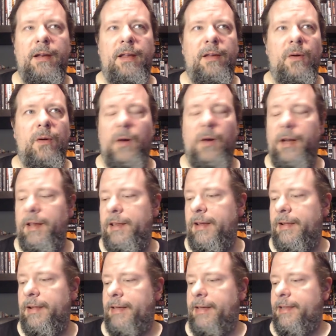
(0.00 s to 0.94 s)
or
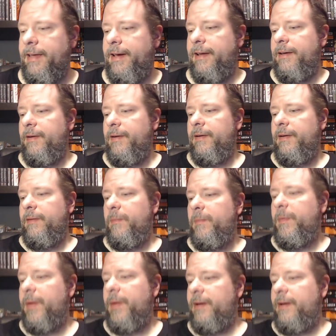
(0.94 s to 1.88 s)
anything like that.
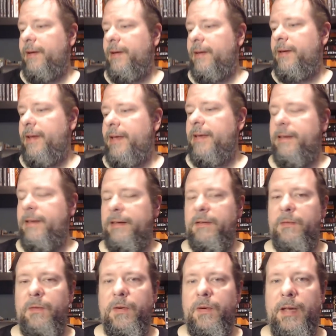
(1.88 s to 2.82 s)
But he
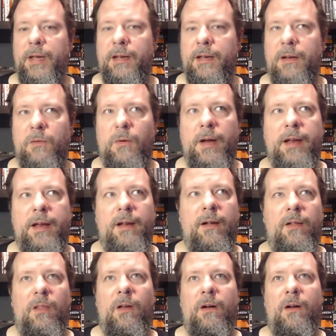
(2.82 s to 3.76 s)
did write
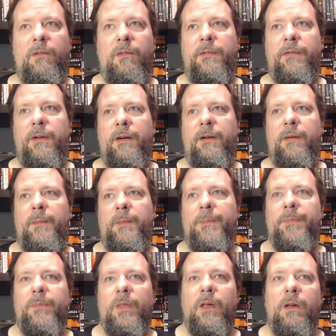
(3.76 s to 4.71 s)
a lot of
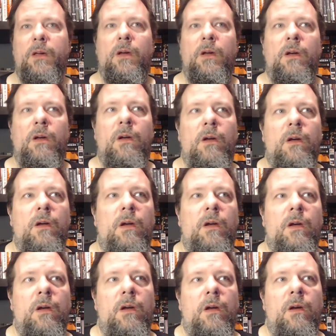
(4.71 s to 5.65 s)

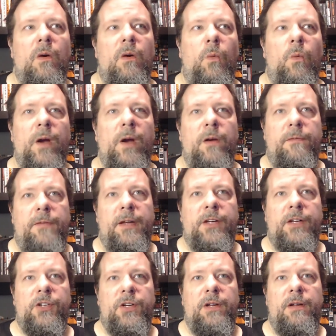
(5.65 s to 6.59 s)
weird
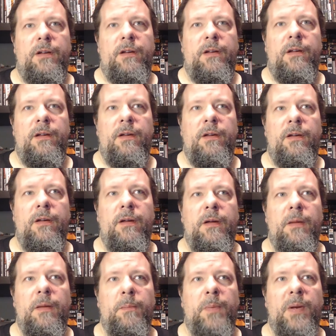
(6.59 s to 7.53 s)
fiction.
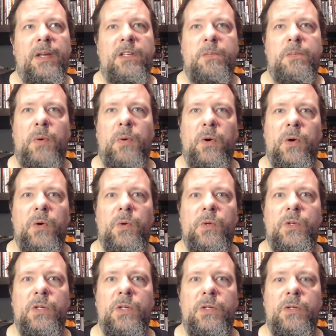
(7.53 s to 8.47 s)
But his
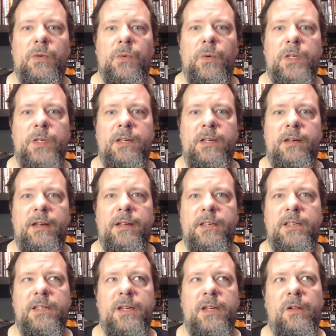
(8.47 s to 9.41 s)
prose wasn't
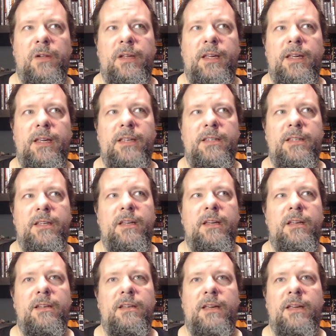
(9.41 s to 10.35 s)
necessarily
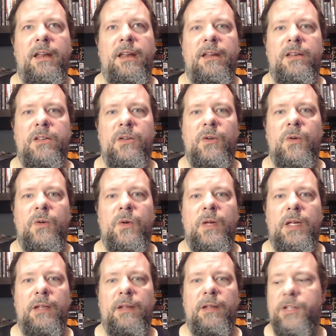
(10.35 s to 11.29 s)
easy to get into
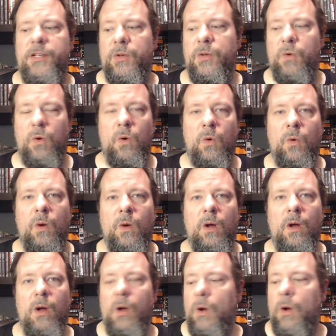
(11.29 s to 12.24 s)
unless you know
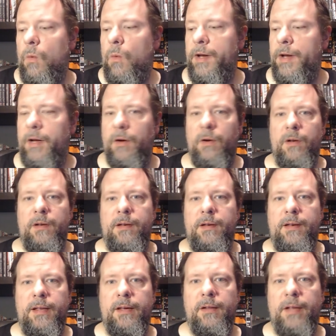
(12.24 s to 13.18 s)
what you're
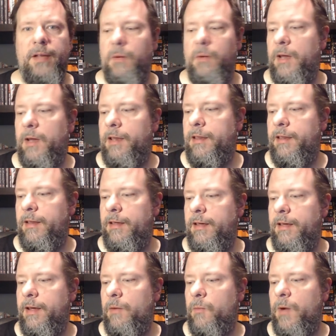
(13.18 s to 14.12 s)
dealing with.
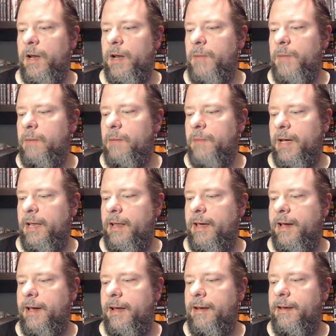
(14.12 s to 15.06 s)
And what I mean by
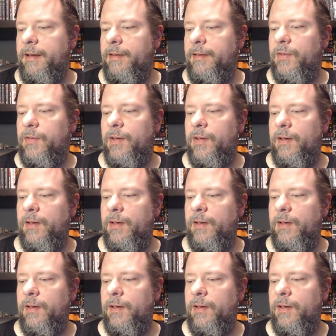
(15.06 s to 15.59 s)
that is